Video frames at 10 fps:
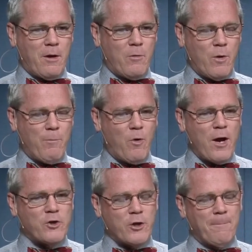
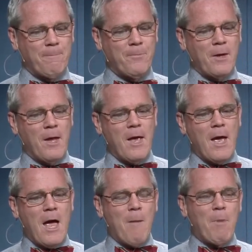repression,
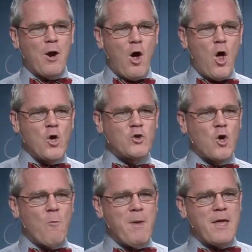but
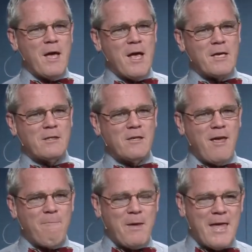also because
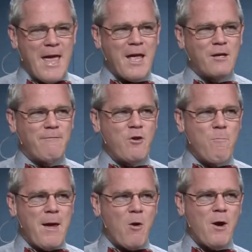they began to view
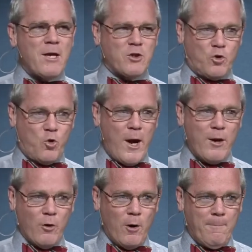Mary as a
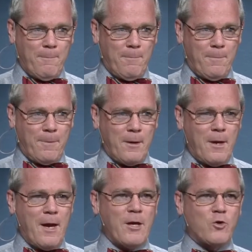traitor
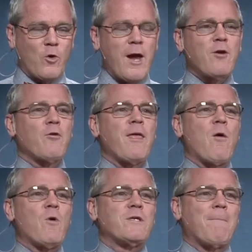
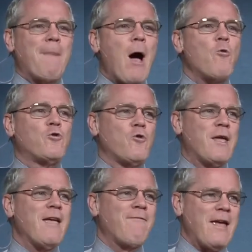that was about to
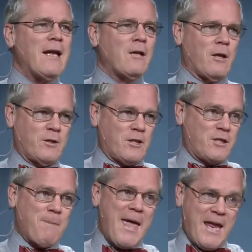give England to
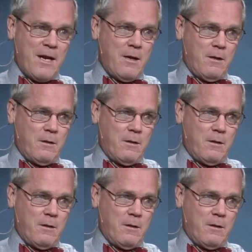Spain.